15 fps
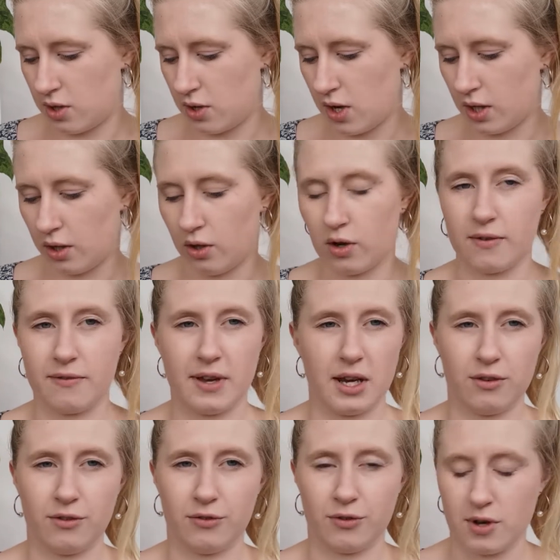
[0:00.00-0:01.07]
you how long I've had
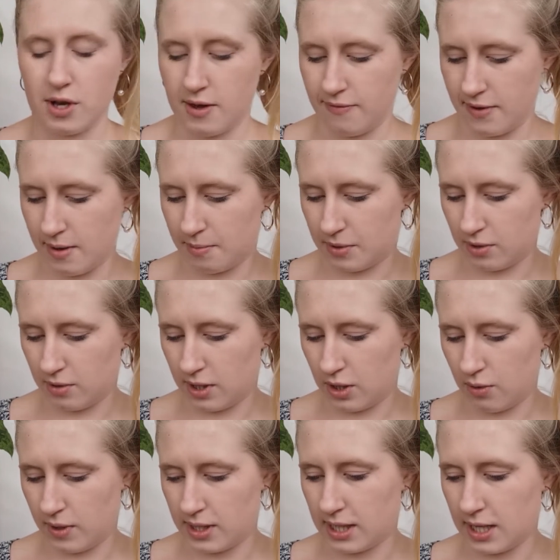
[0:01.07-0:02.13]
it for. I have absolutely
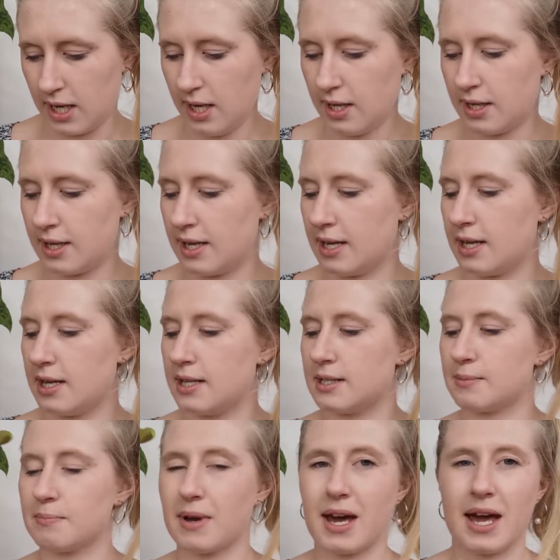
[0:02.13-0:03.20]
no idea. It
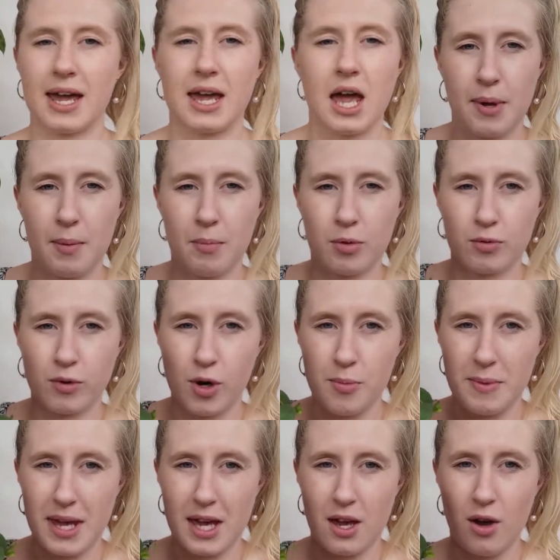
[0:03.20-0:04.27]
is my
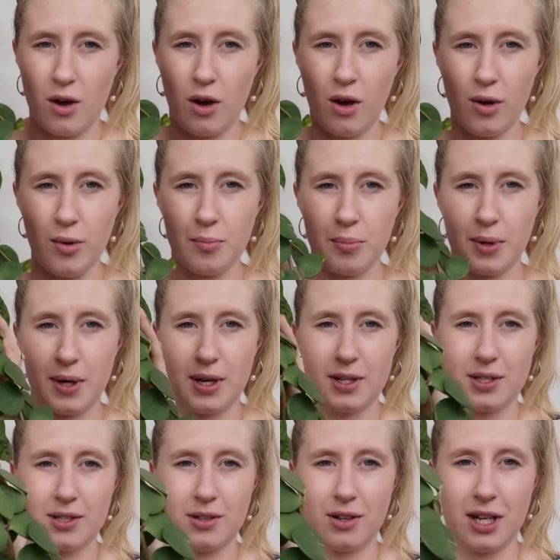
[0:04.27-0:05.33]
Peperomia Hope.
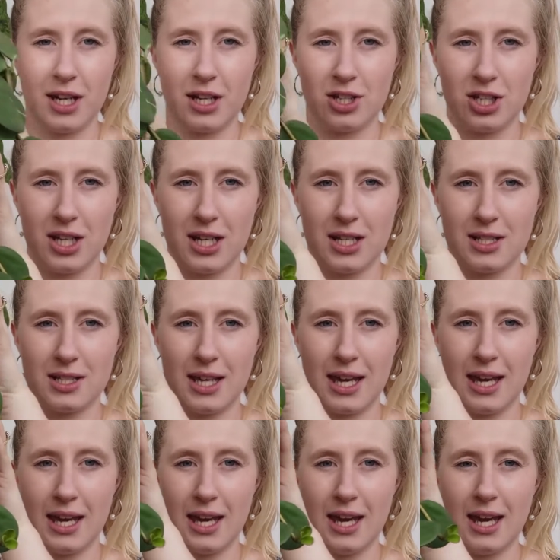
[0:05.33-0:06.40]
So here she is
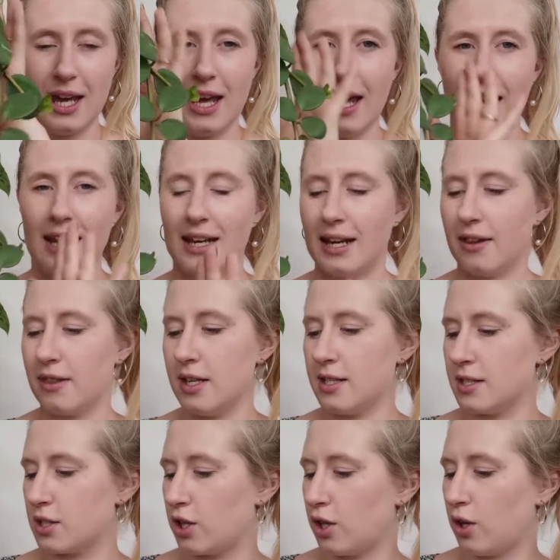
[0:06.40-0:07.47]
here. Now
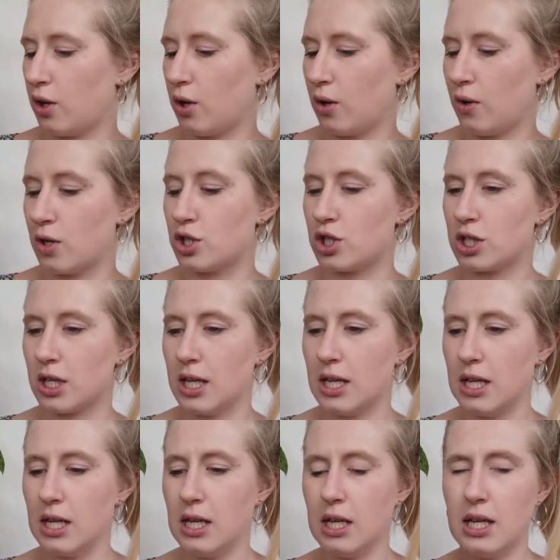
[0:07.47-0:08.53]
this girl,
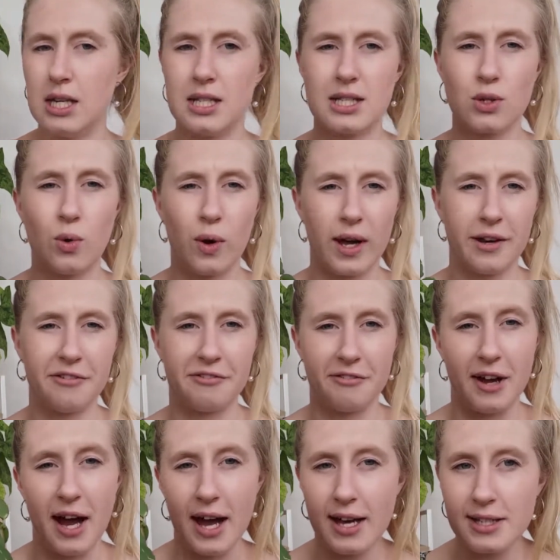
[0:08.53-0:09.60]
she is quite a
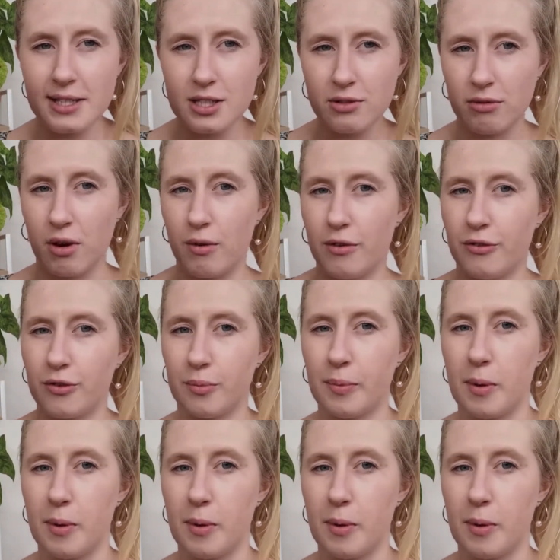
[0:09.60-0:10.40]
fast grower for